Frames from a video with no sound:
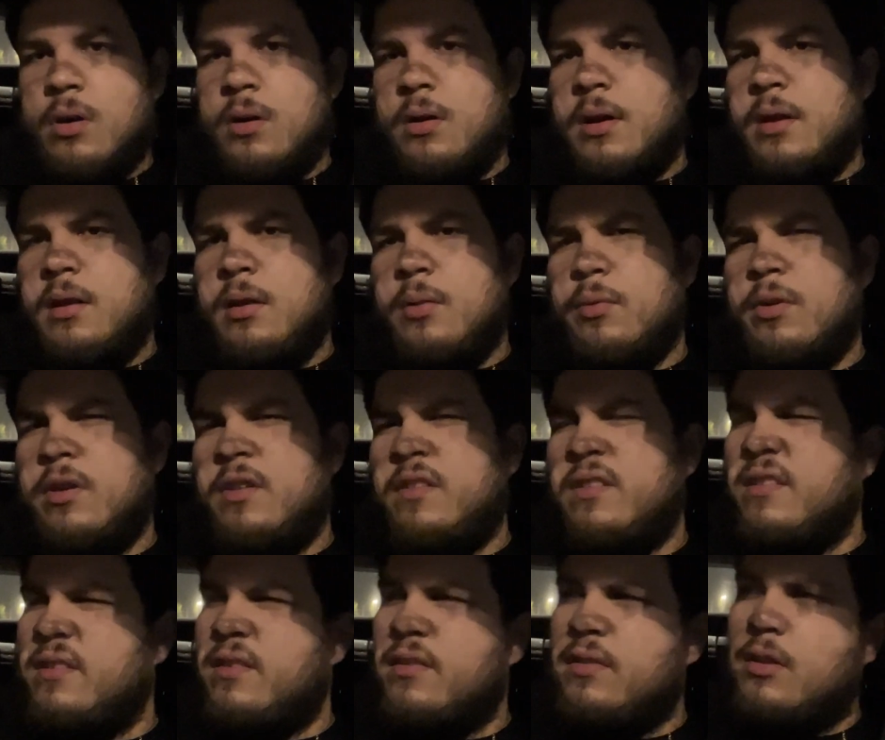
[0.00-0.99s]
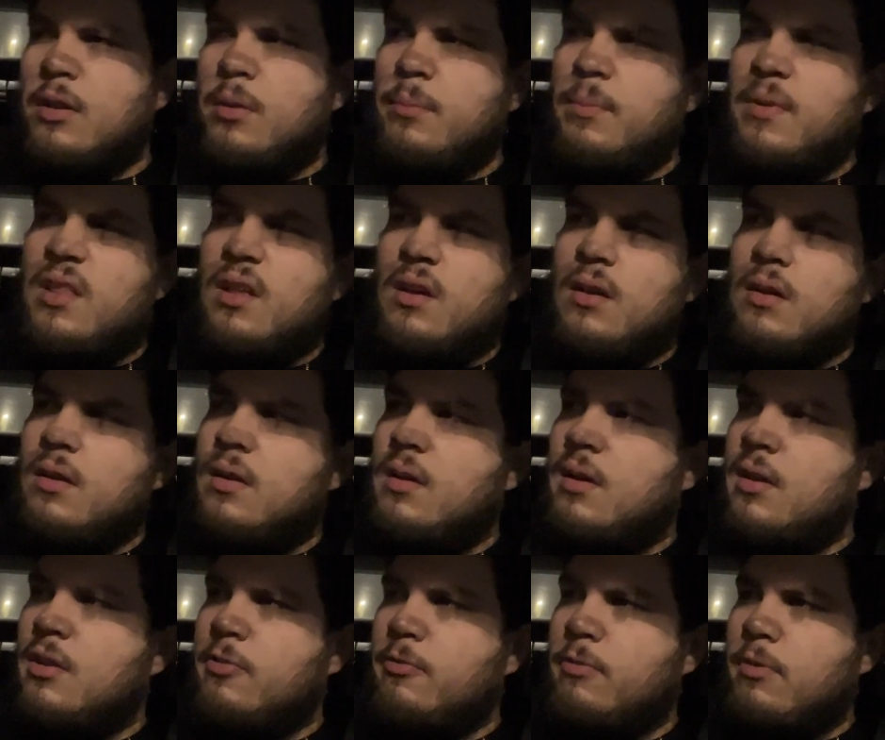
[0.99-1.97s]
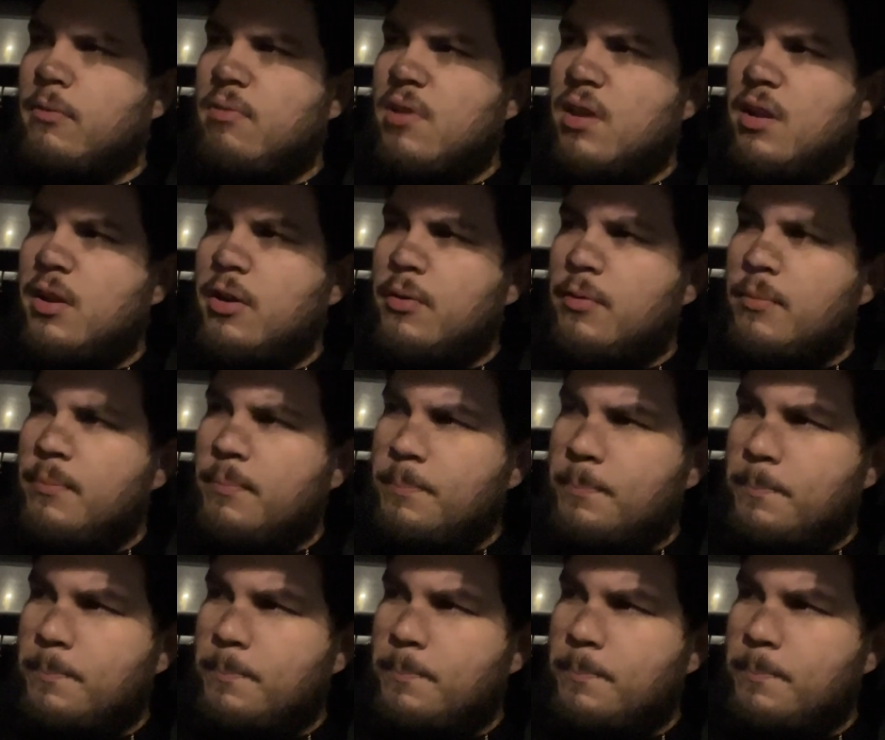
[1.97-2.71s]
anyways, this is gonna be the end of the video.